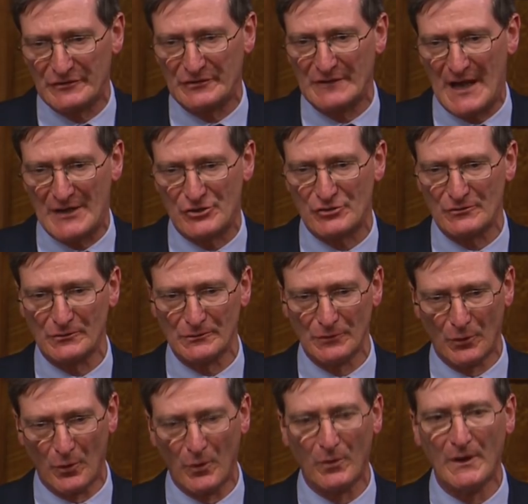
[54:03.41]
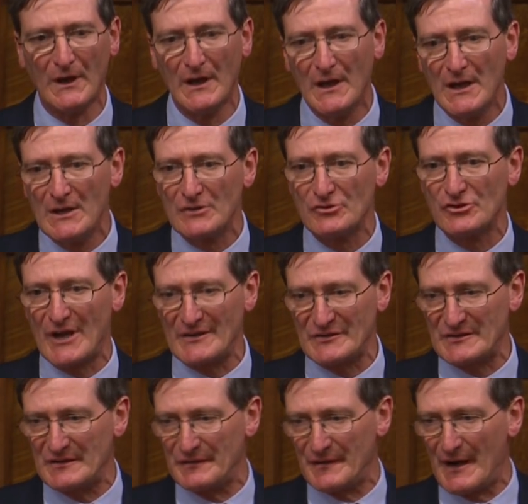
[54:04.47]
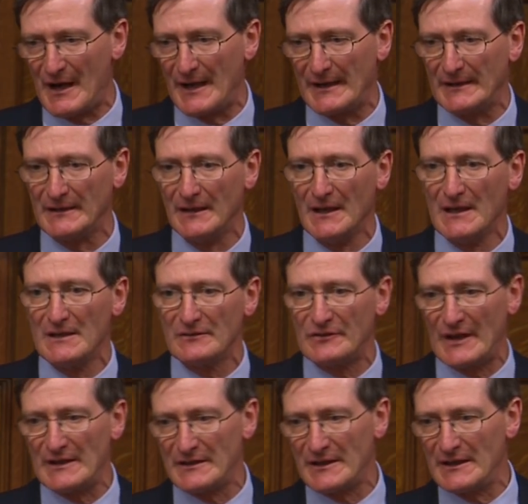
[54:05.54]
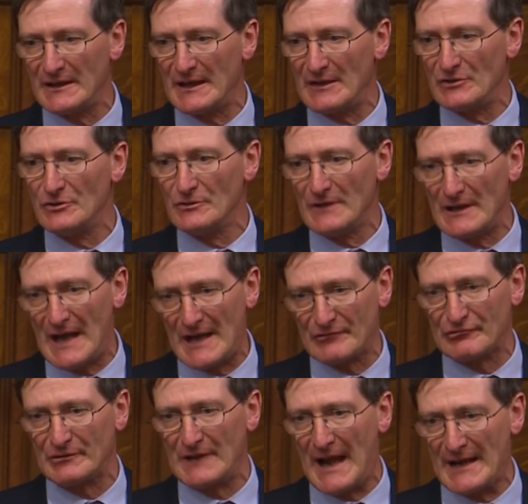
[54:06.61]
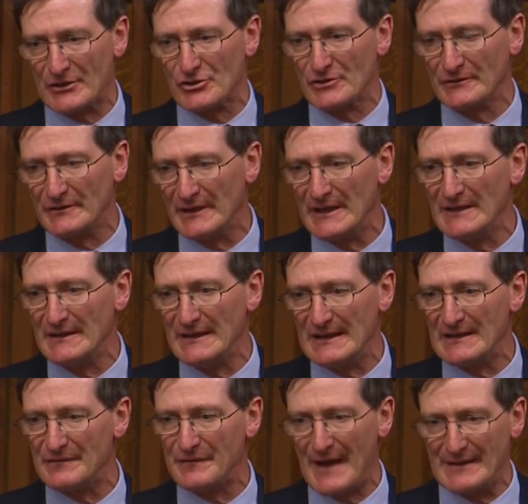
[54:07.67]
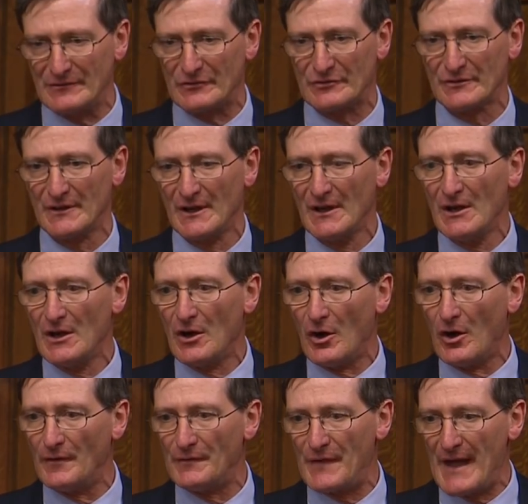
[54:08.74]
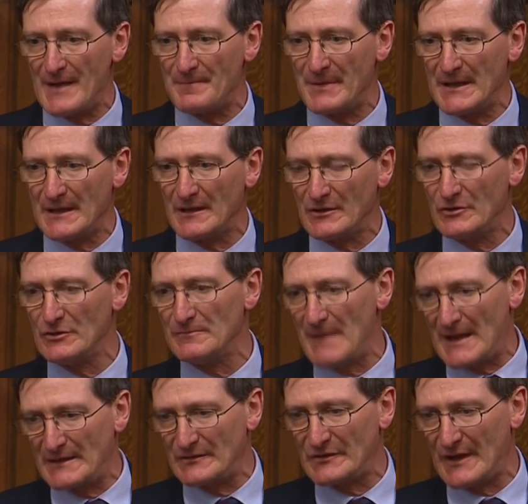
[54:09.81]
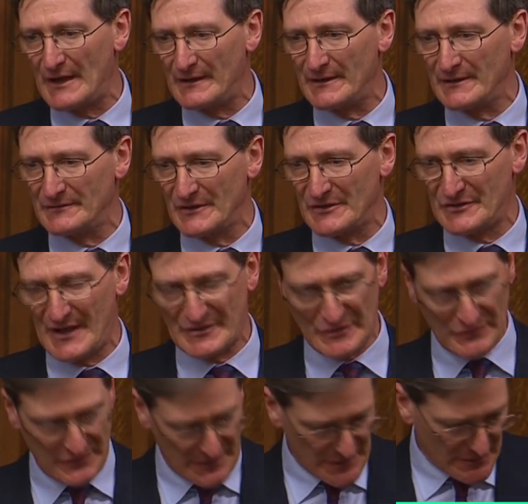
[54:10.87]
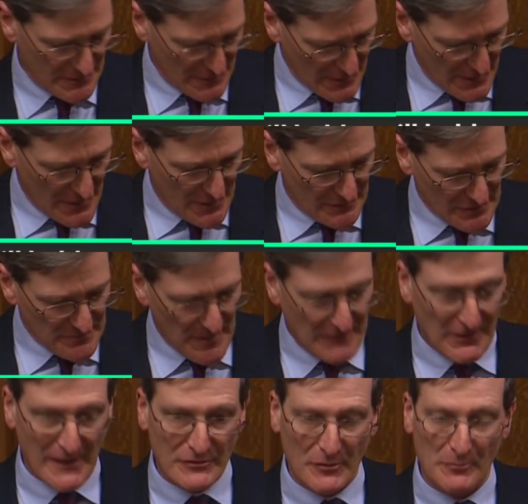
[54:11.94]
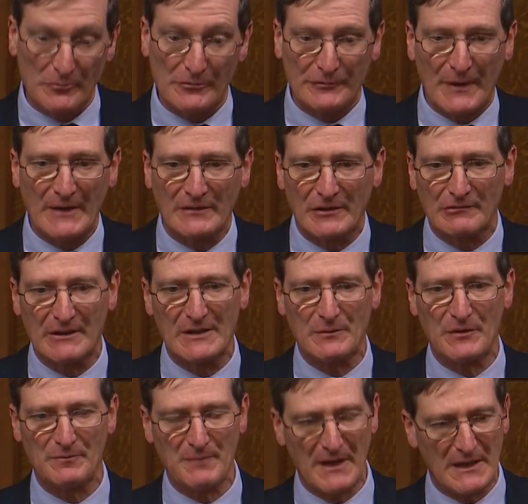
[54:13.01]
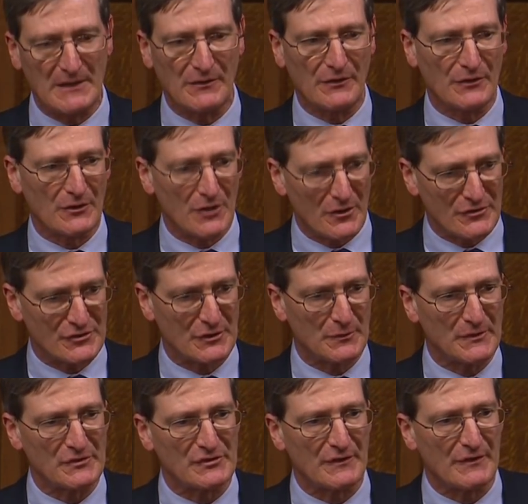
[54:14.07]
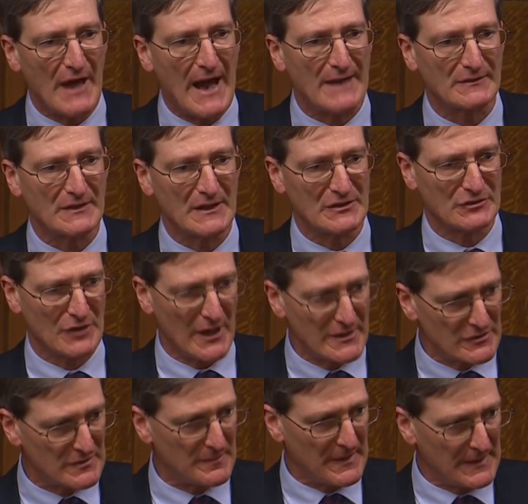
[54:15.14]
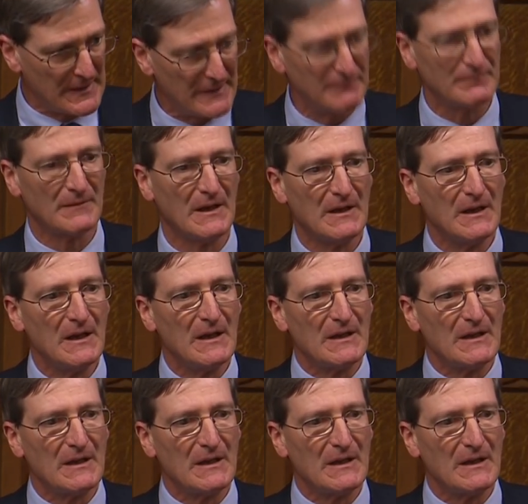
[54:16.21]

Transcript: of international law, justifying taking unilateral action in the event of there being a humanitarian necessity. Does my right honourable friend agree with me that the consequence of that is going to be